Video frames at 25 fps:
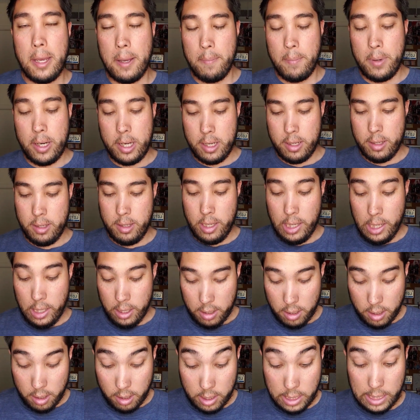But yeah,
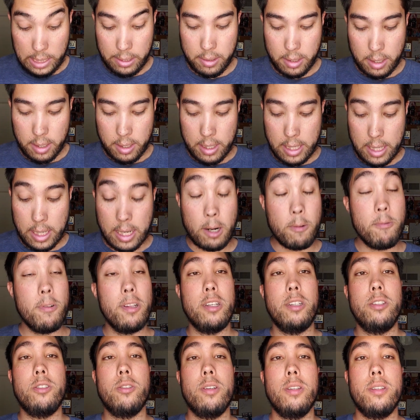outside of that, I
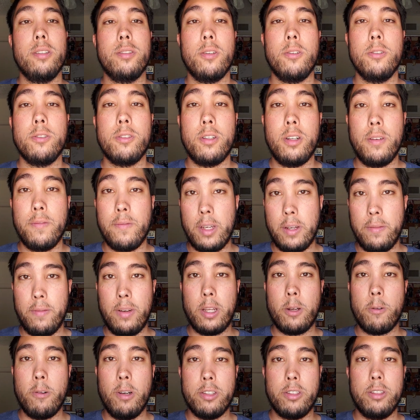really enjoy this holster. If you have
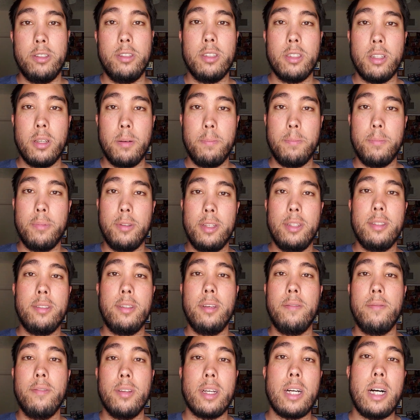any questions, please
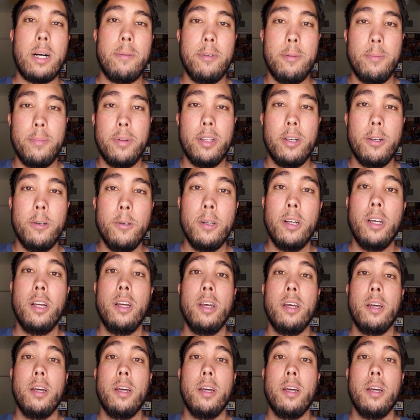leave a comment below.